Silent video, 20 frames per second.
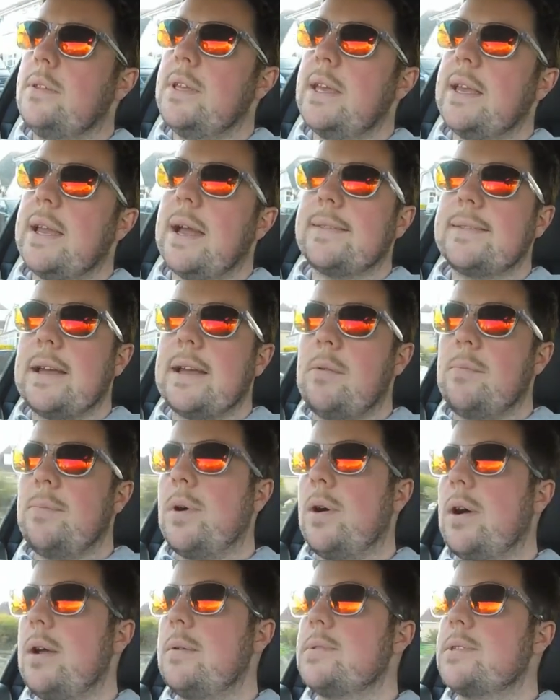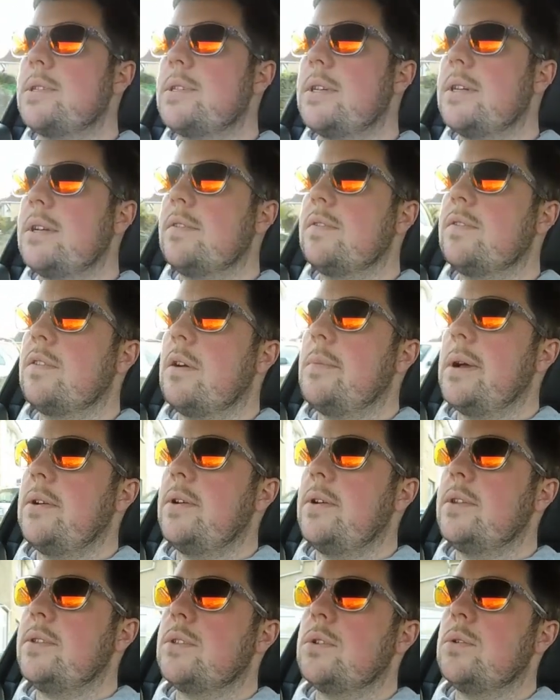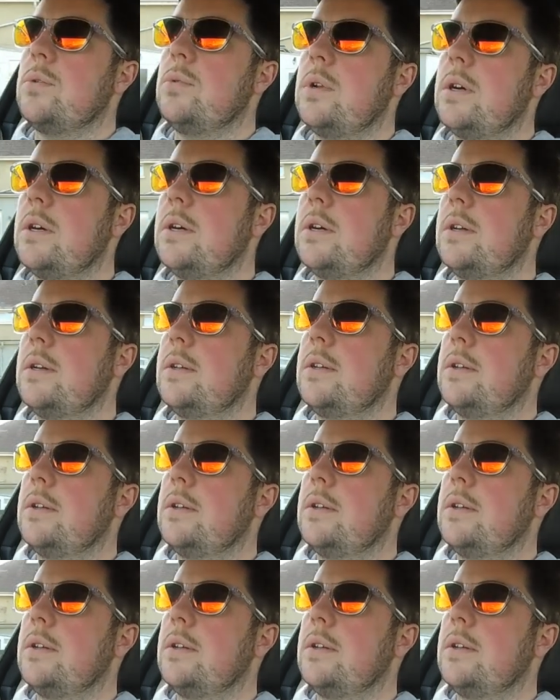DCT downpipes, front mount intercooler,